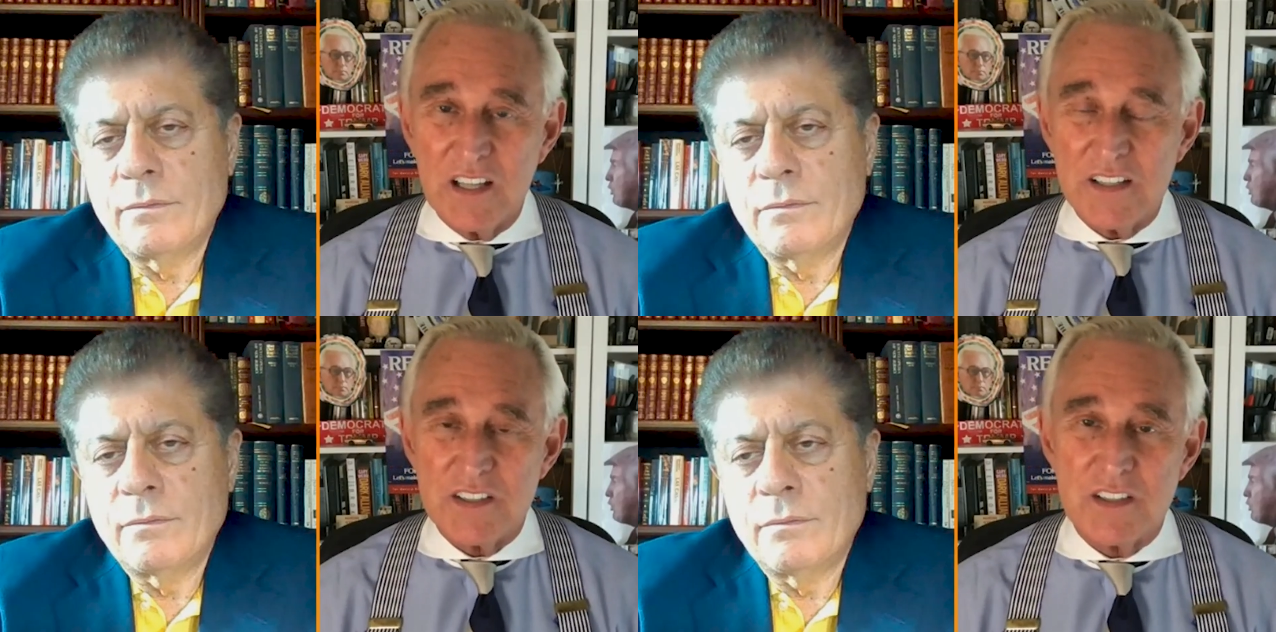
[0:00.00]

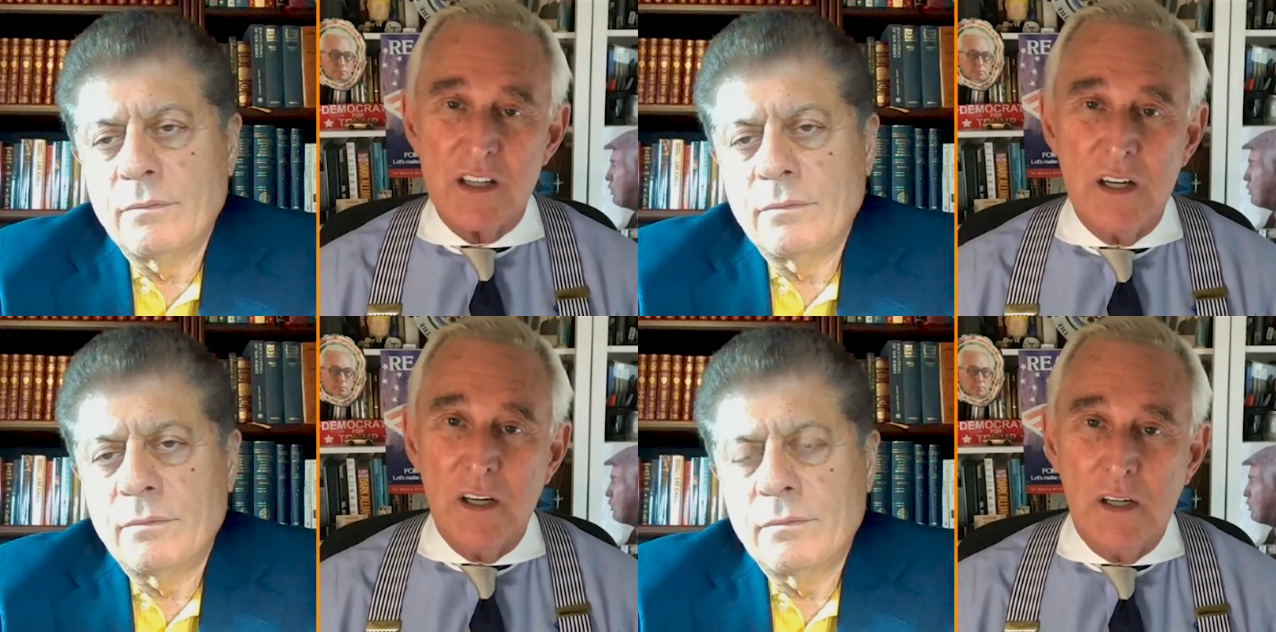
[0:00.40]

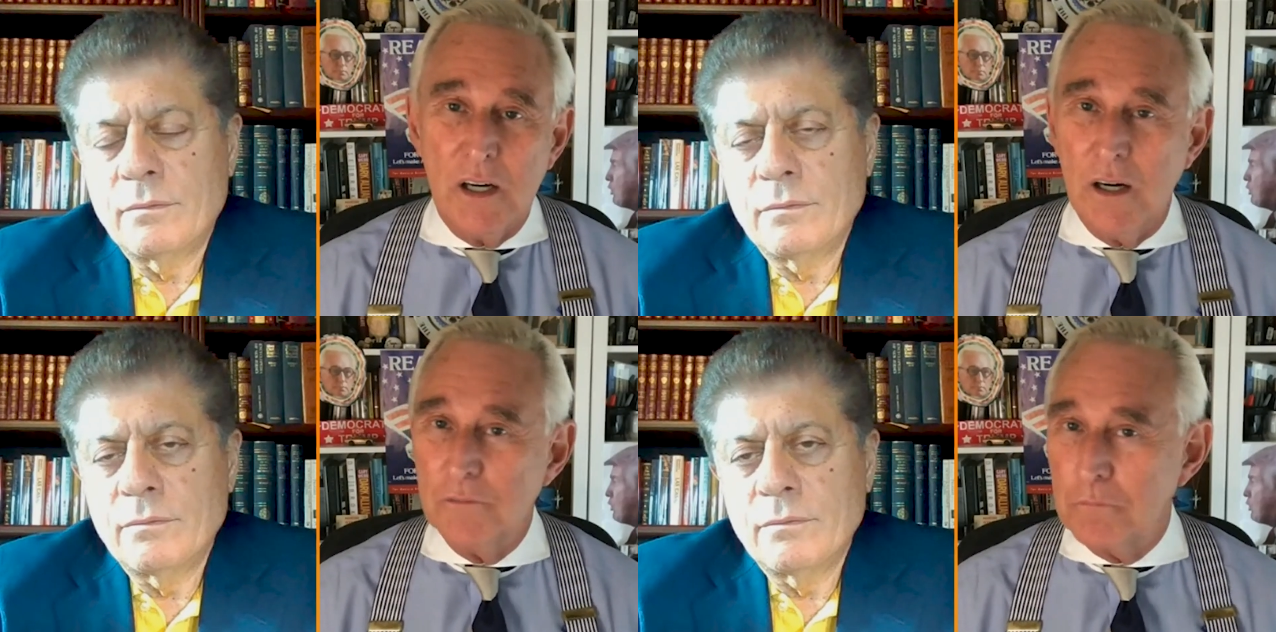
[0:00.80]
Speaker 1: list
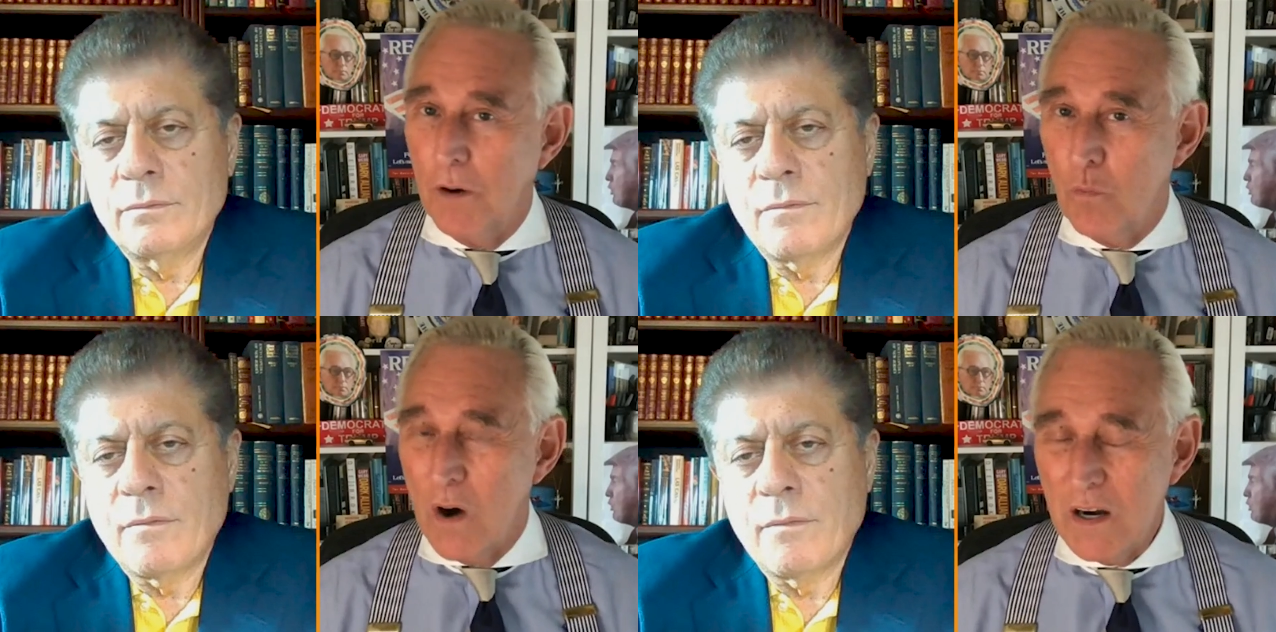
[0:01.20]
of,
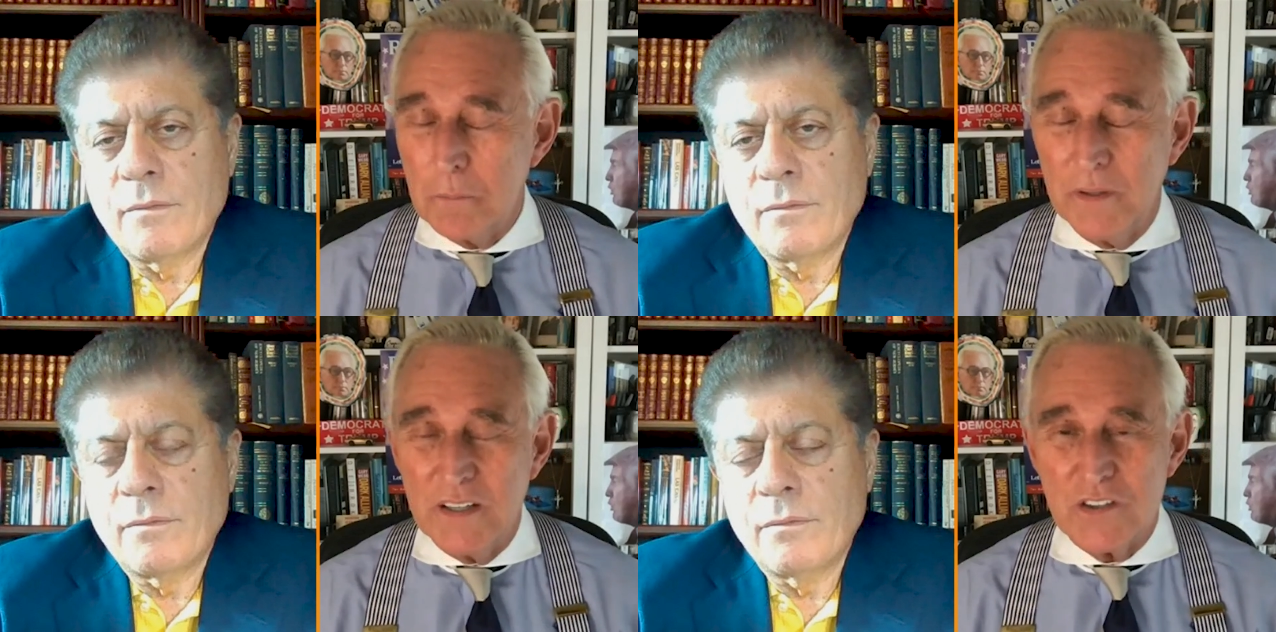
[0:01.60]
of,
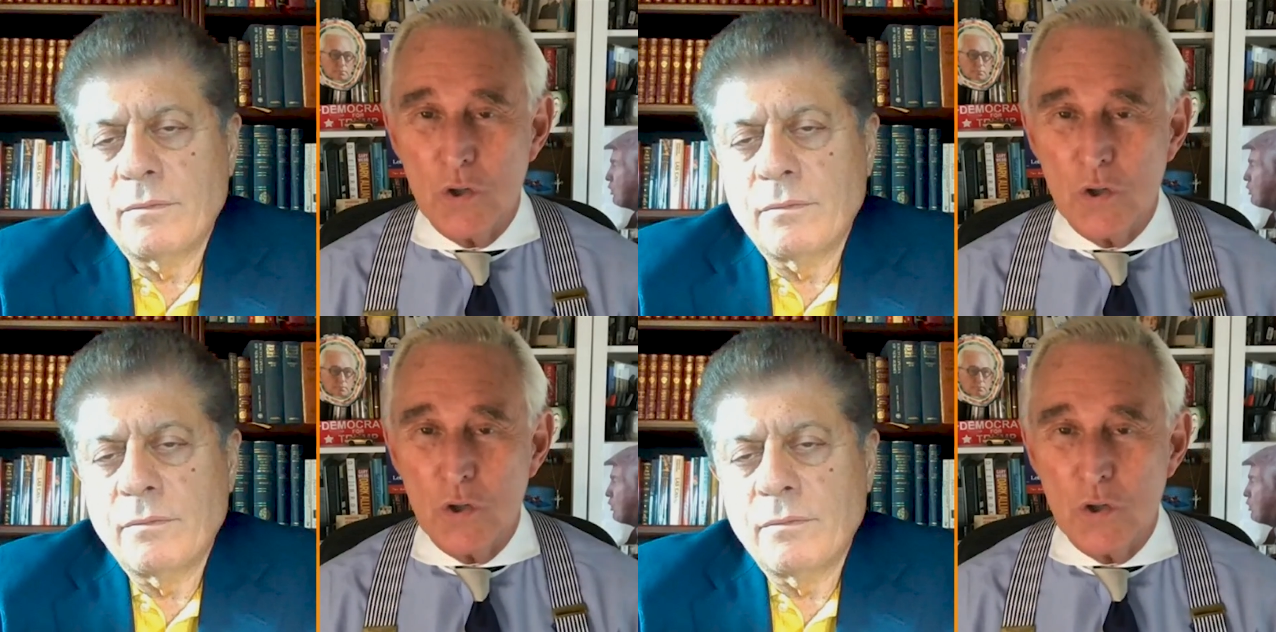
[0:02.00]
wannabes